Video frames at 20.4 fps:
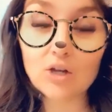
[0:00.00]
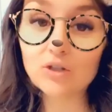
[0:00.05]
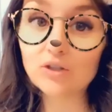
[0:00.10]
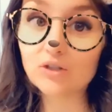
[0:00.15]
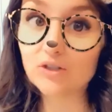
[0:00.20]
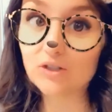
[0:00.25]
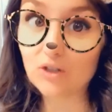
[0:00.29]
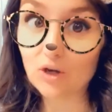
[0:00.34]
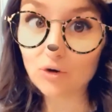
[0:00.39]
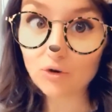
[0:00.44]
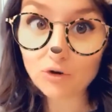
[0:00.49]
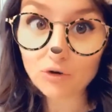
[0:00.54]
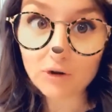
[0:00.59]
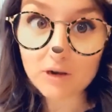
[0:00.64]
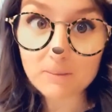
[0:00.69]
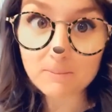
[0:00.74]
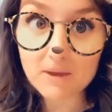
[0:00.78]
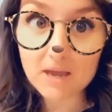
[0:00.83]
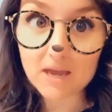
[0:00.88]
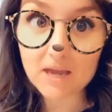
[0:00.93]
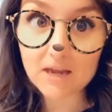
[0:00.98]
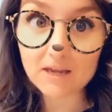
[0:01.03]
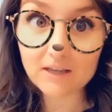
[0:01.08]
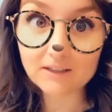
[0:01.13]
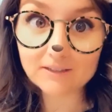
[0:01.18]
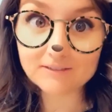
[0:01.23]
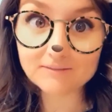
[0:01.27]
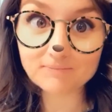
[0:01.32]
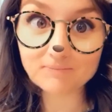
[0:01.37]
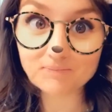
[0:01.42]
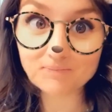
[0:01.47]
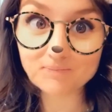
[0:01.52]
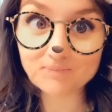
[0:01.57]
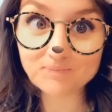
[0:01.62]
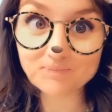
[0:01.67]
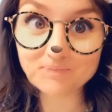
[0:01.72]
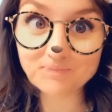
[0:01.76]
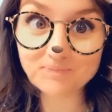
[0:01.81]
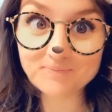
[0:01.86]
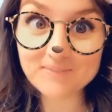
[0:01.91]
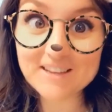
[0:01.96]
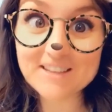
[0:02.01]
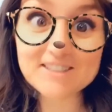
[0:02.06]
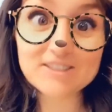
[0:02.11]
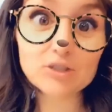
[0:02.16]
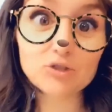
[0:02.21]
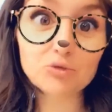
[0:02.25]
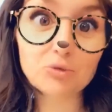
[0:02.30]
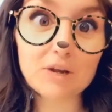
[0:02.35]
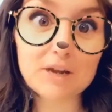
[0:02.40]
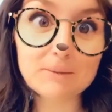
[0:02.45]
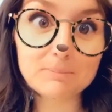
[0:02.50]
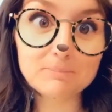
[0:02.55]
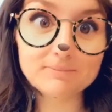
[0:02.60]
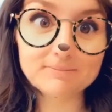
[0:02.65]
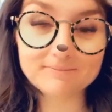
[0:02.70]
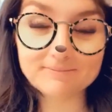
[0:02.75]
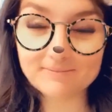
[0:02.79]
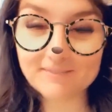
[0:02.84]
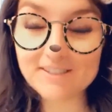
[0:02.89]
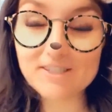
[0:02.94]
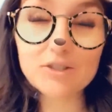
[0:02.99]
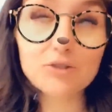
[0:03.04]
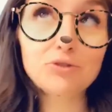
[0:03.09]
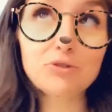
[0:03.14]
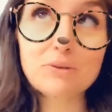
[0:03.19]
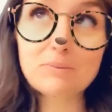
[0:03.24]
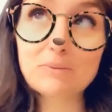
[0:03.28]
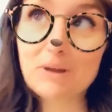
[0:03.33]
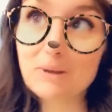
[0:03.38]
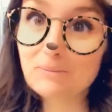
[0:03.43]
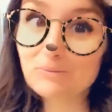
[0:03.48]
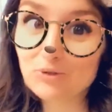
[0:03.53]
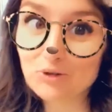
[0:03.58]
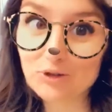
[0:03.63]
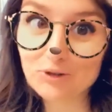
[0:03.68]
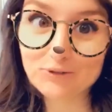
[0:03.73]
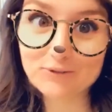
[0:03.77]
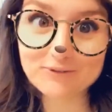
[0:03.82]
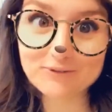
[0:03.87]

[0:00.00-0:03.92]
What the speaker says: so creamy. It's a dream. It's a dream come true.